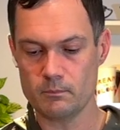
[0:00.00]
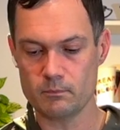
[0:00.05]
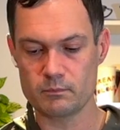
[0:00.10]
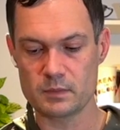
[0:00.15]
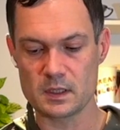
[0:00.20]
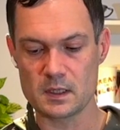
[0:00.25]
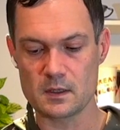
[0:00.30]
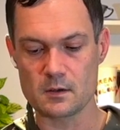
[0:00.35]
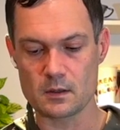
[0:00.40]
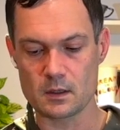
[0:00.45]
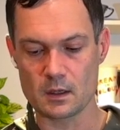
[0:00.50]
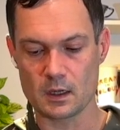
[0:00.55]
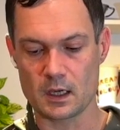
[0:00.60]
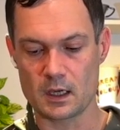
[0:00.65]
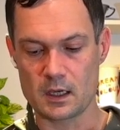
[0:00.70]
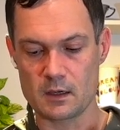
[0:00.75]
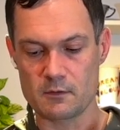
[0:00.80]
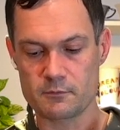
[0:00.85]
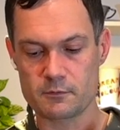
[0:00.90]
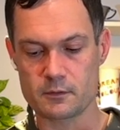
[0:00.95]
be
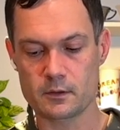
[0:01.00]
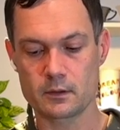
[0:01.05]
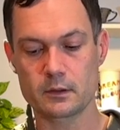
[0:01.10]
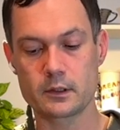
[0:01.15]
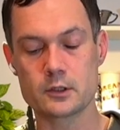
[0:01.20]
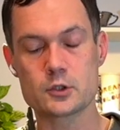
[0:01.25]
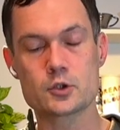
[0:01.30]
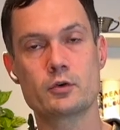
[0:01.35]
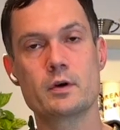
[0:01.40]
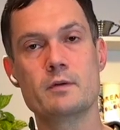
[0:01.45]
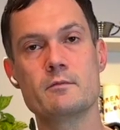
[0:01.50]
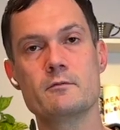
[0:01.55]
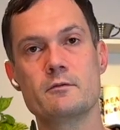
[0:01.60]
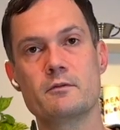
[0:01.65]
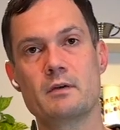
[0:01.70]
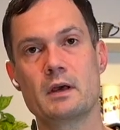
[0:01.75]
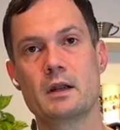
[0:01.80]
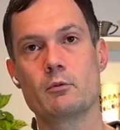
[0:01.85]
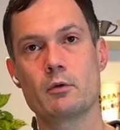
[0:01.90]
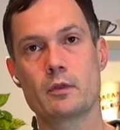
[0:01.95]
a fairly trim
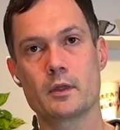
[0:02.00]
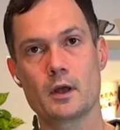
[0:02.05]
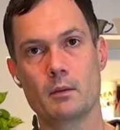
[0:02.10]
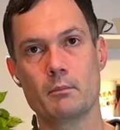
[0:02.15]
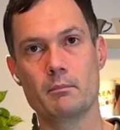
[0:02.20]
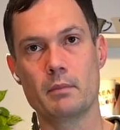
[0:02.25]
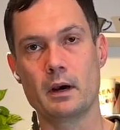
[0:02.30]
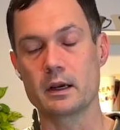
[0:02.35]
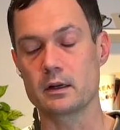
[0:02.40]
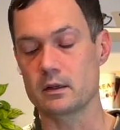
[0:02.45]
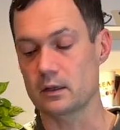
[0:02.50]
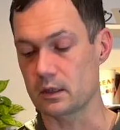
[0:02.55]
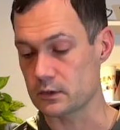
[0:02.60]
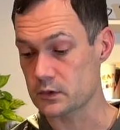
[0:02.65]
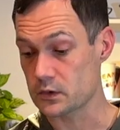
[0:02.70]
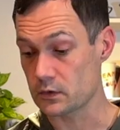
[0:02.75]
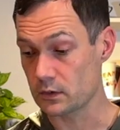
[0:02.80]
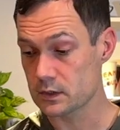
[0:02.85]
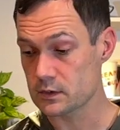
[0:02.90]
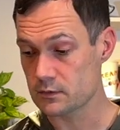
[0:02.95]
fit without binding.
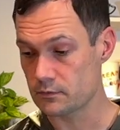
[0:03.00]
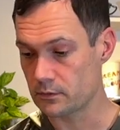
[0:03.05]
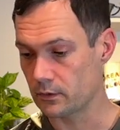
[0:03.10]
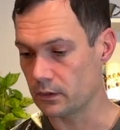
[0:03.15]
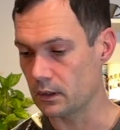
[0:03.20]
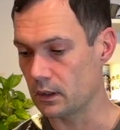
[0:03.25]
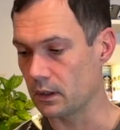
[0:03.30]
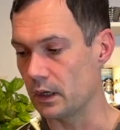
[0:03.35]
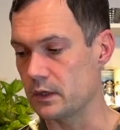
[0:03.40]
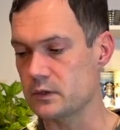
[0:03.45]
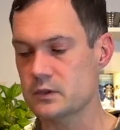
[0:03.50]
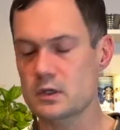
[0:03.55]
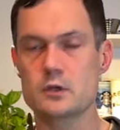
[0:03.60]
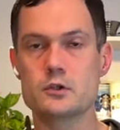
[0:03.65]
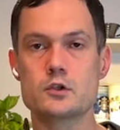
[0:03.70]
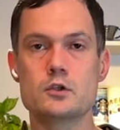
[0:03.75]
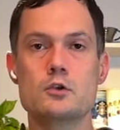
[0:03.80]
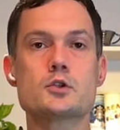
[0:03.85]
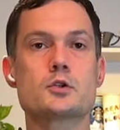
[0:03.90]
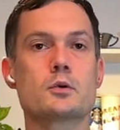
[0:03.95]
So that's very nice.
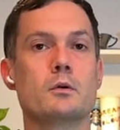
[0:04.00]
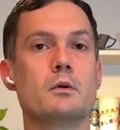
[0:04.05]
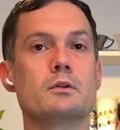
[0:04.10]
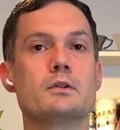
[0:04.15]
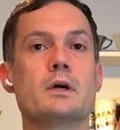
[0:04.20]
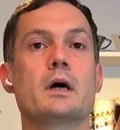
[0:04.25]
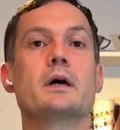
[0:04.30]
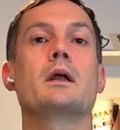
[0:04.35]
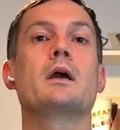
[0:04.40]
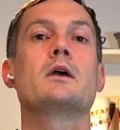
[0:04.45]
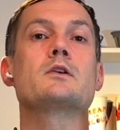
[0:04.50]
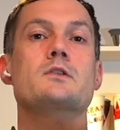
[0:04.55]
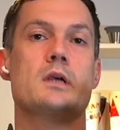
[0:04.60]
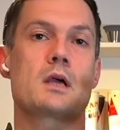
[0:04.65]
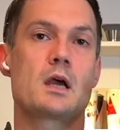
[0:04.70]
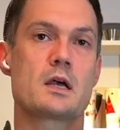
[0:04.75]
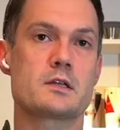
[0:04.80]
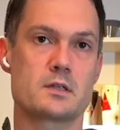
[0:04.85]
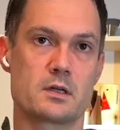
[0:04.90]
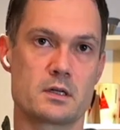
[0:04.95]
As usual, Dainese
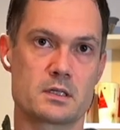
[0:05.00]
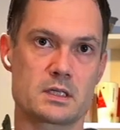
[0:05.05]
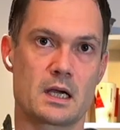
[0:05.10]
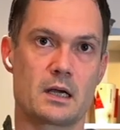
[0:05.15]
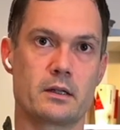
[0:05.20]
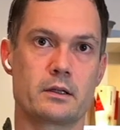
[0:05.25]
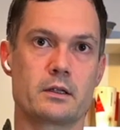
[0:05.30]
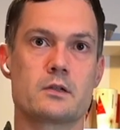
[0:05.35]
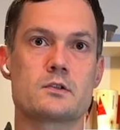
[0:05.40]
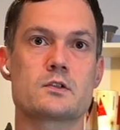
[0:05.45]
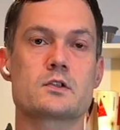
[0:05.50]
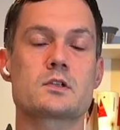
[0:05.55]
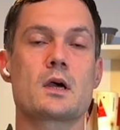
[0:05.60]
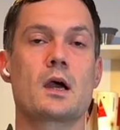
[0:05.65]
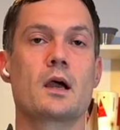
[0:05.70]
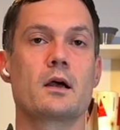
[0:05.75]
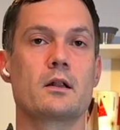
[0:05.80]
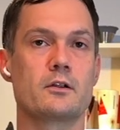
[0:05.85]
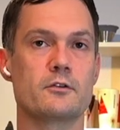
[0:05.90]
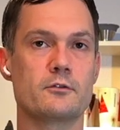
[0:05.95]
has that Italian
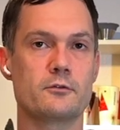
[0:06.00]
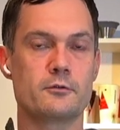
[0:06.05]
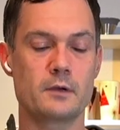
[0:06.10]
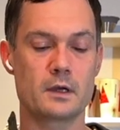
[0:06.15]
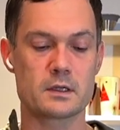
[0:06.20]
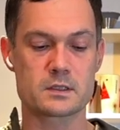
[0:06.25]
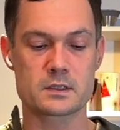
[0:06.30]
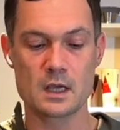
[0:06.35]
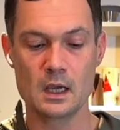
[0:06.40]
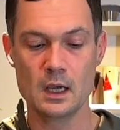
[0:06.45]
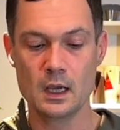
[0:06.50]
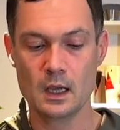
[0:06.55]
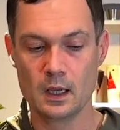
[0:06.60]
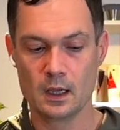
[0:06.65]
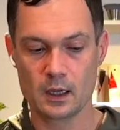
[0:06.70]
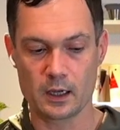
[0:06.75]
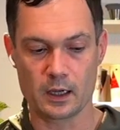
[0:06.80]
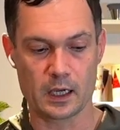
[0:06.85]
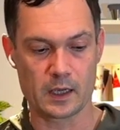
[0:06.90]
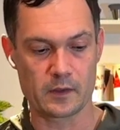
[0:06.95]
style and fit
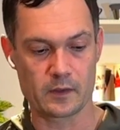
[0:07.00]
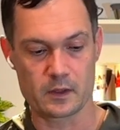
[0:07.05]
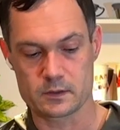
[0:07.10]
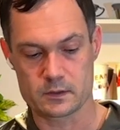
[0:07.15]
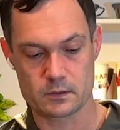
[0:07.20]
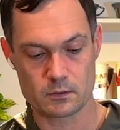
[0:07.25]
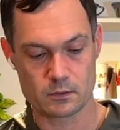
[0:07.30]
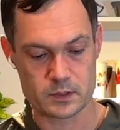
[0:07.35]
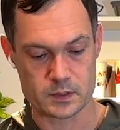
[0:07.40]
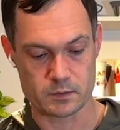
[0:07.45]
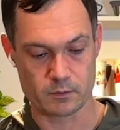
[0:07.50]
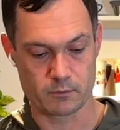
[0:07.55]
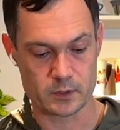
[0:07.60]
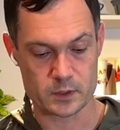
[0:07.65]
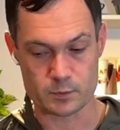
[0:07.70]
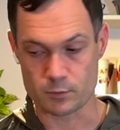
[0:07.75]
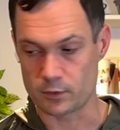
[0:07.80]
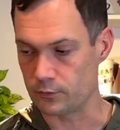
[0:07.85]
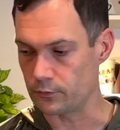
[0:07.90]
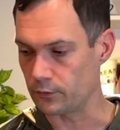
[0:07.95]
that some of us
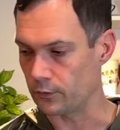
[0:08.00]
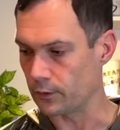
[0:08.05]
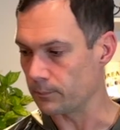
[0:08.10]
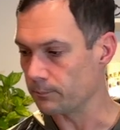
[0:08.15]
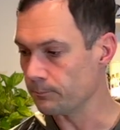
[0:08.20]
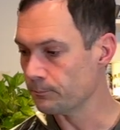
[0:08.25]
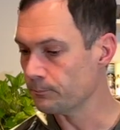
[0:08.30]
prefer.